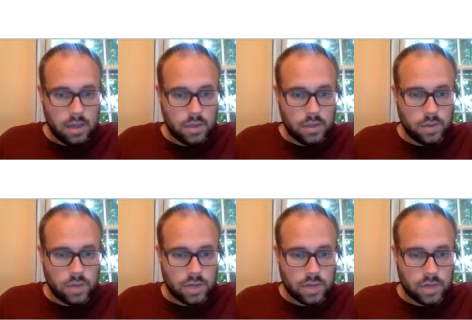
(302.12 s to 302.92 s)
2
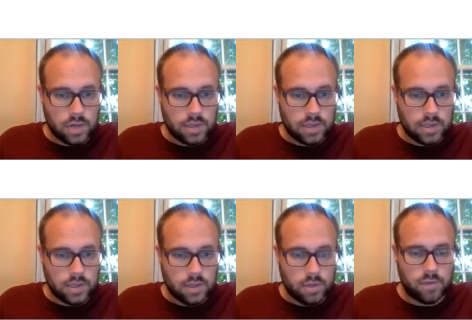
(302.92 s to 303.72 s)
electrons
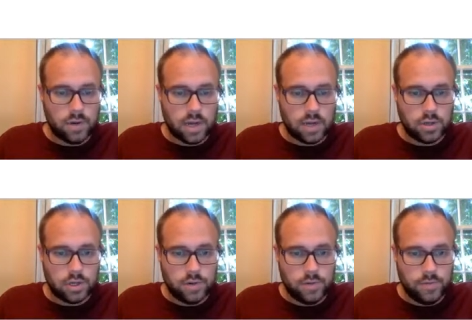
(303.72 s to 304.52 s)
through
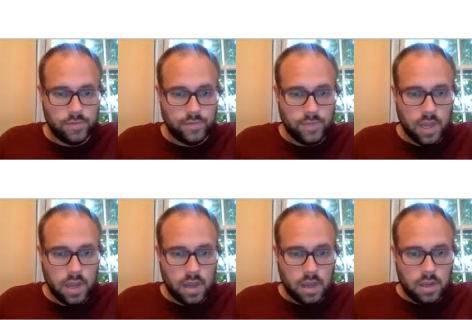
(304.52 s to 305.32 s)
reduction.
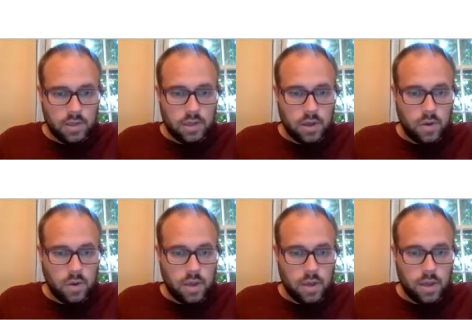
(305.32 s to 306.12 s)

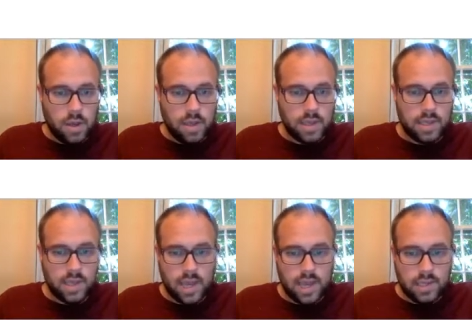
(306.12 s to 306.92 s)
So in this
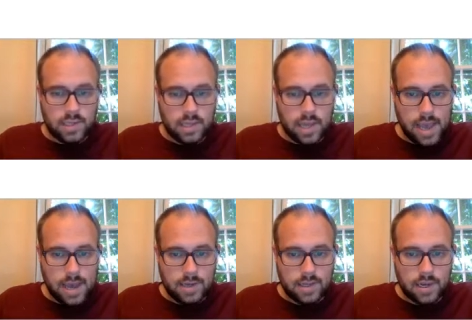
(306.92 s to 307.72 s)
case,
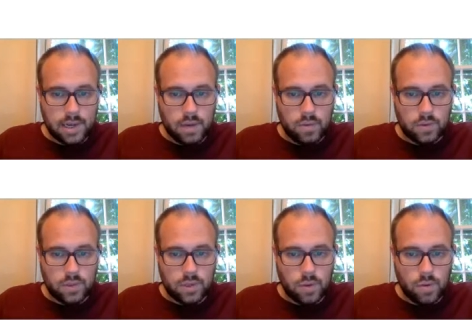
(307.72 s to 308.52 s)
n is going to equal
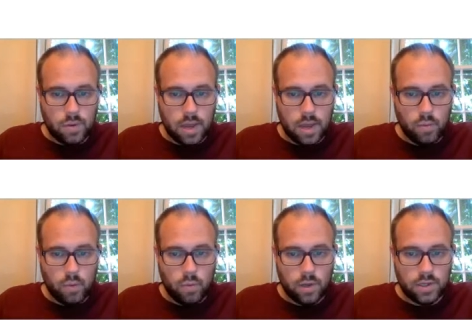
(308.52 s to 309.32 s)
2, and
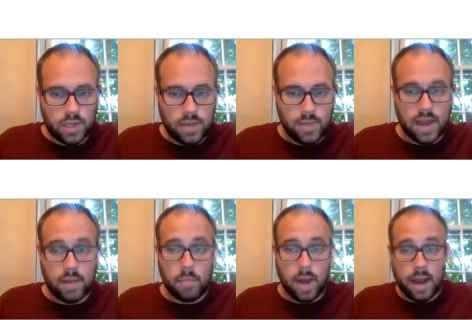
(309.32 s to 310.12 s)
we'll want to keep that
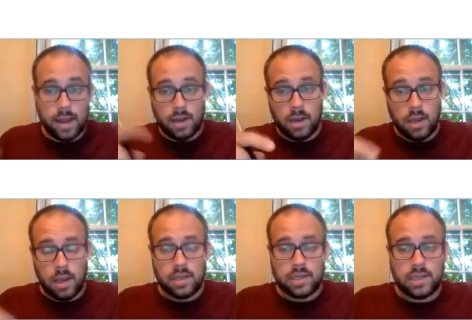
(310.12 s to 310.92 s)
in mind
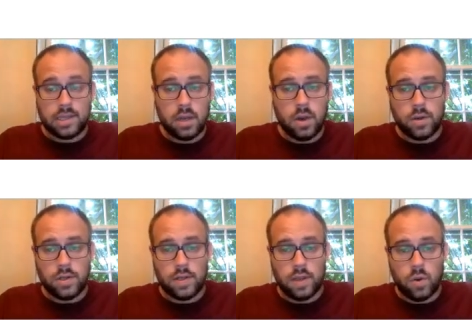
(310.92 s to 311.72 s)
because that's going to go
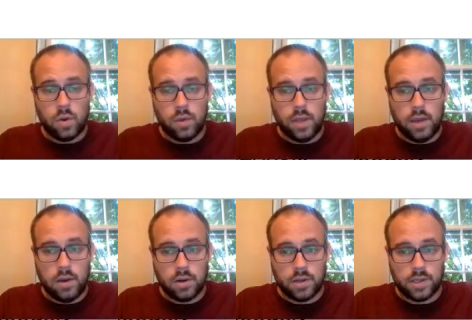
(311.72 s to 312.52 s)
into the
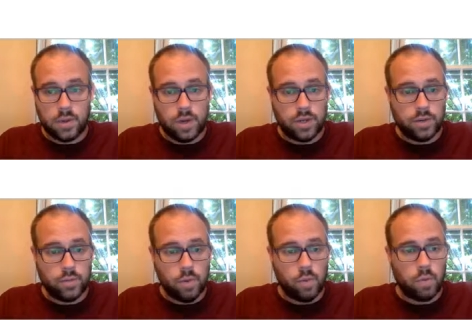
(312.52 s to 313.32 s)
Nernst
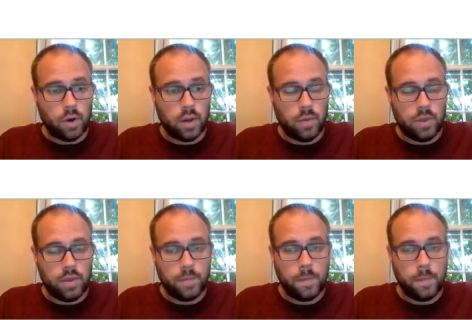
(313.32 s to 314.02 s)
equation when we're working with it.